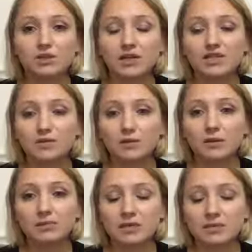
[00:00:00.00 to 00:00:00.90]

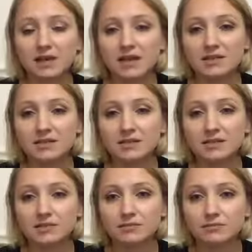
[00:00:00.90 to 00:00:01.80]
transformed in the
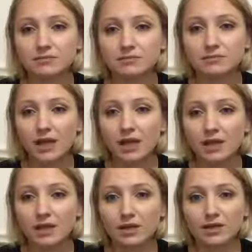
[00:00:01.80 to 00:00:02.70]
past
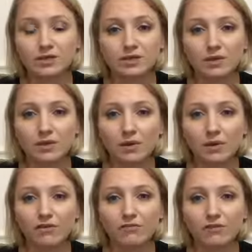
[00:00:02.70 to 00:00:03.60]
8 years. I
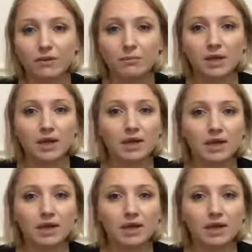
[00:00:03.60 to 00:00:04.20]
went from